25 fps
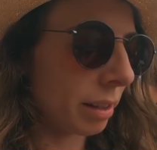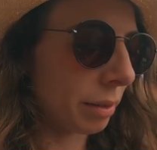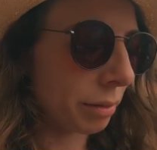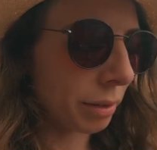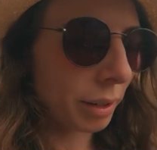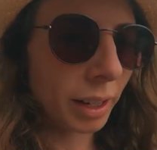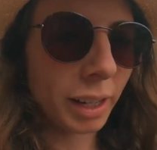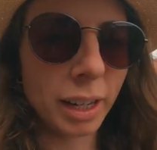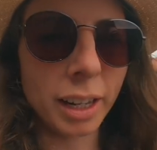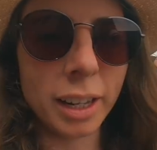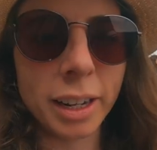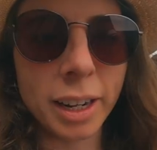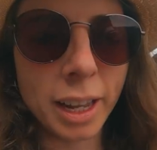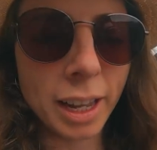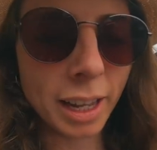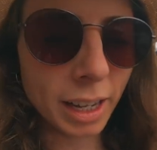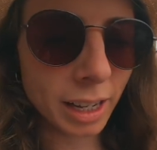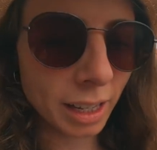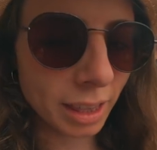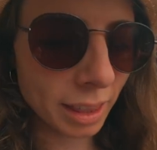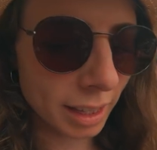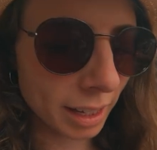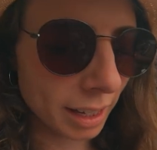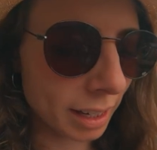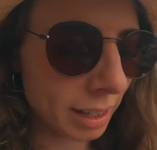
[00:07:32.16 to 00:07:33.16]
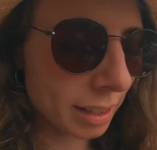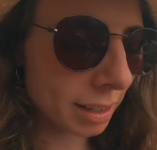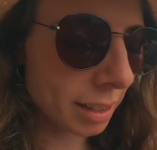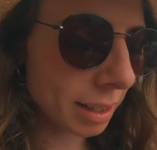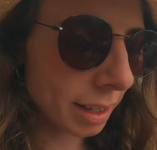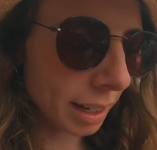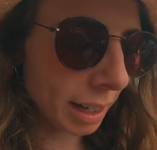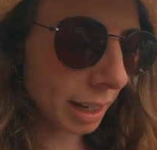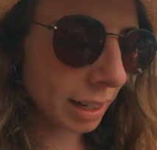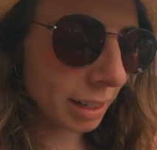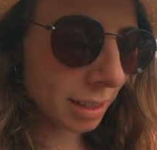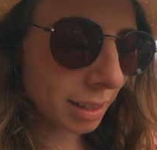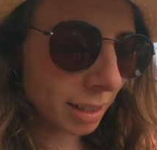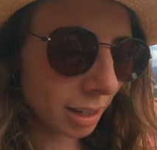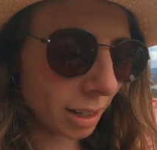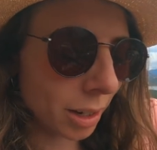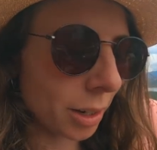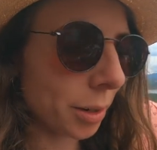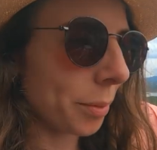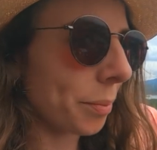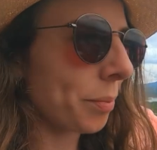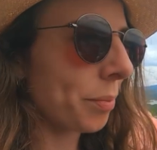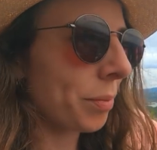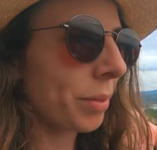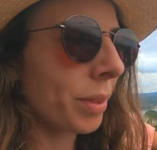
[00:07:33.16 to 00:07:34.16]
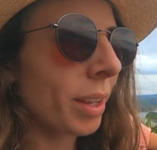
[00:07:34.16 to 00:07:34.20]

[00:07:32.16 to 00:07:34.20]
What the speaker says: If I learned anything in Salento,